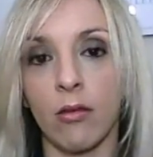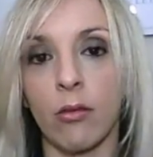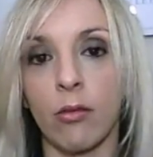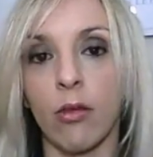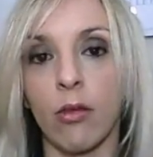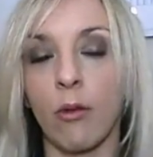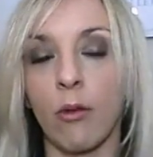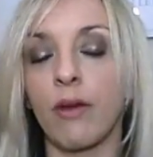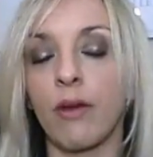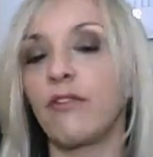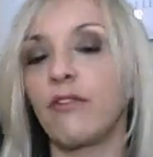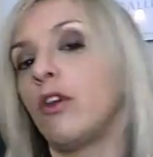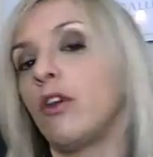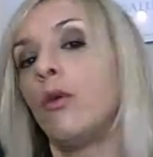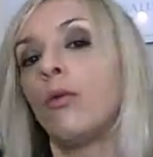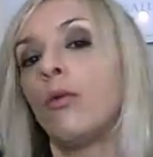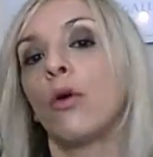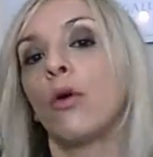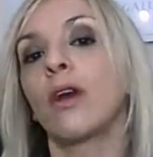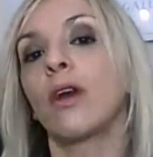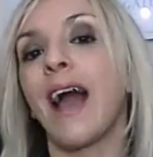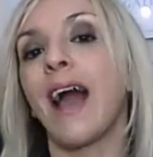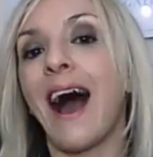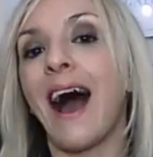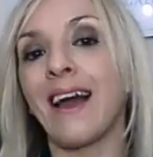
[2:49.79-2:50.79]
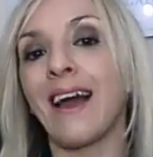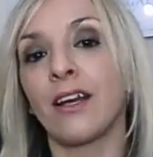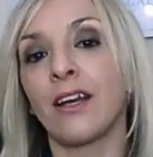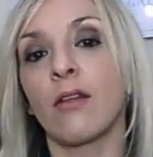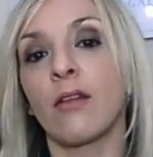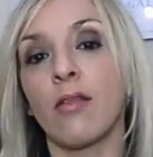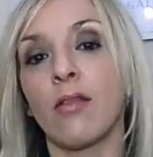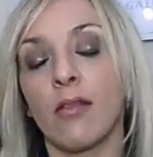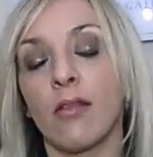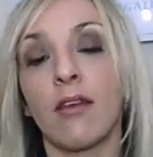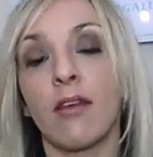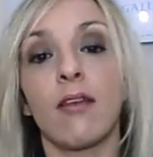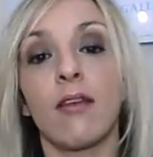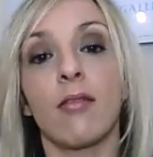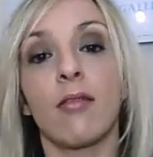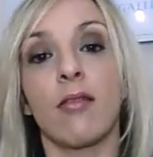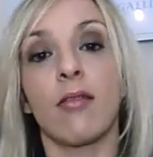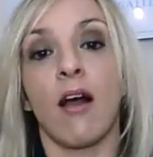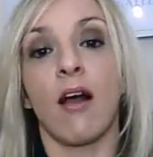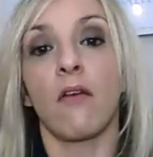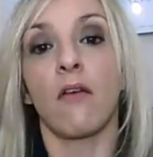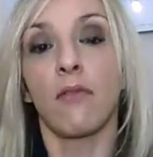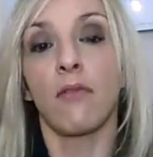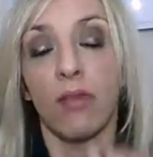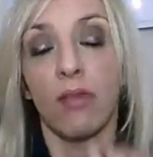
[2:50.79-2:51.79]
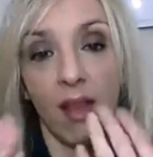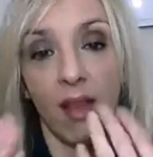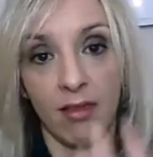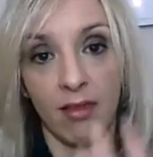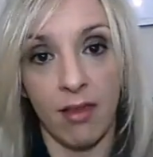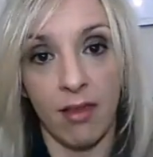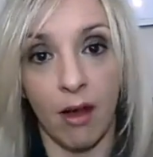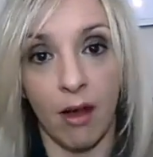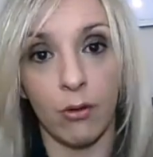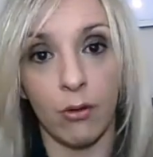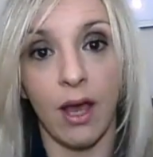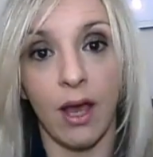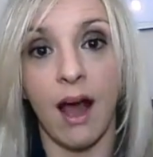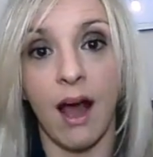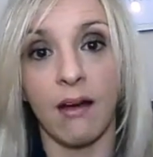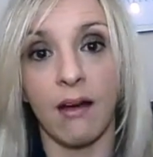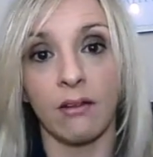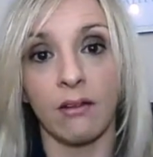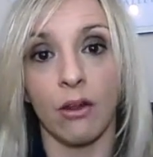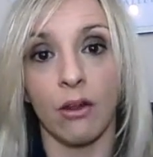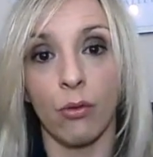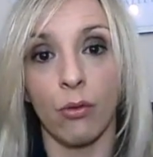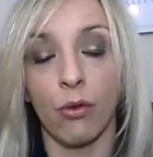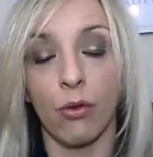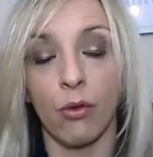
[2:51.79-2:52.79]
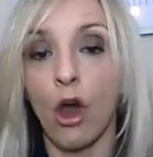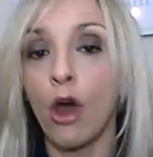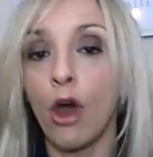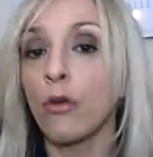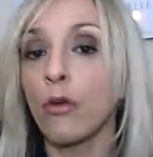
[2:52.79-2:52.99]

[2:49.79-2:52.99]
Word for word: So if you want kindness to yourself, send out kindness.